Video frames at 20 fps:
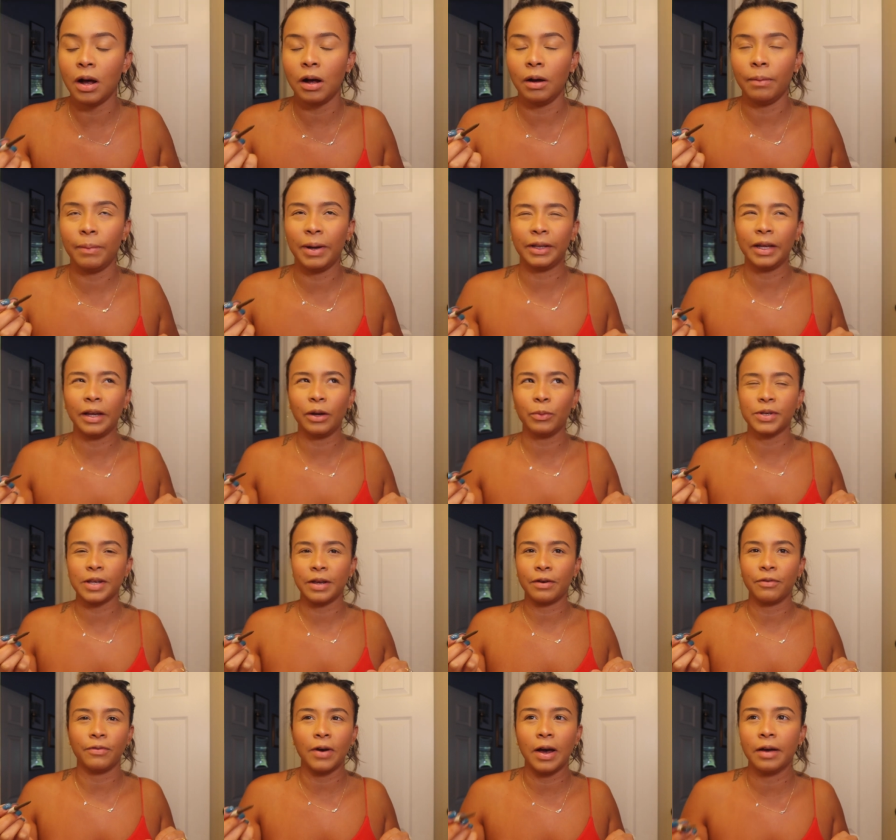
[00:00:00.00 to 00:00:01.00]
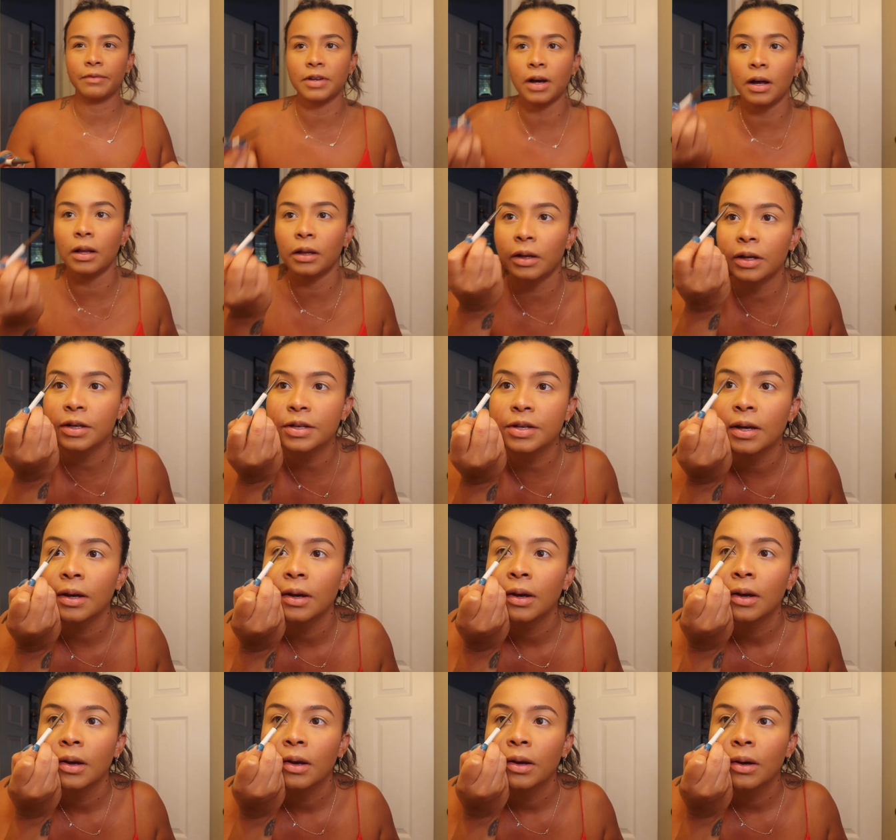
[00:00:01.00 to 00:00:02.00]
Um, I think it was like $5,
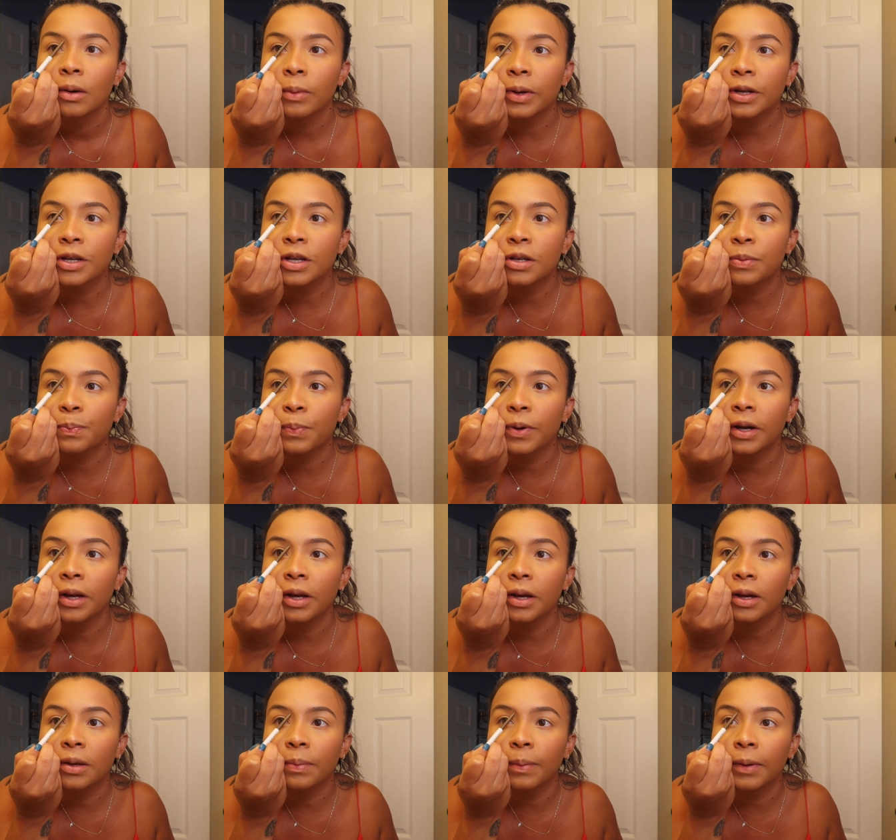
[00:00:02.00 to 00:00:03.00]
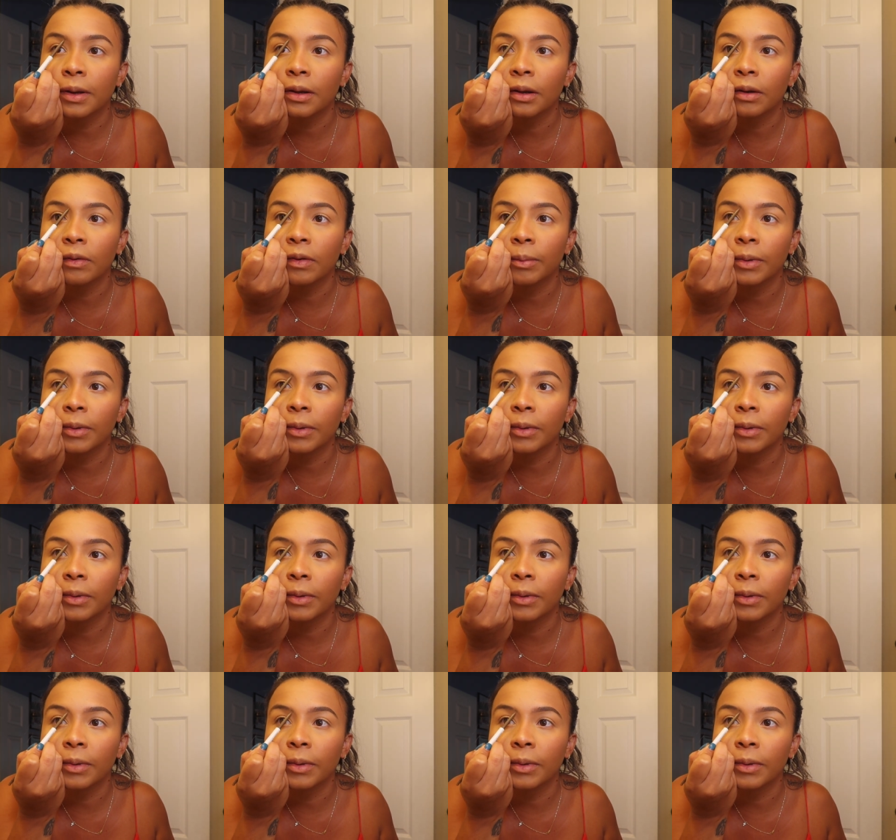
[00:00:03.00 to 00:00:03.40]
which is pretty expensive.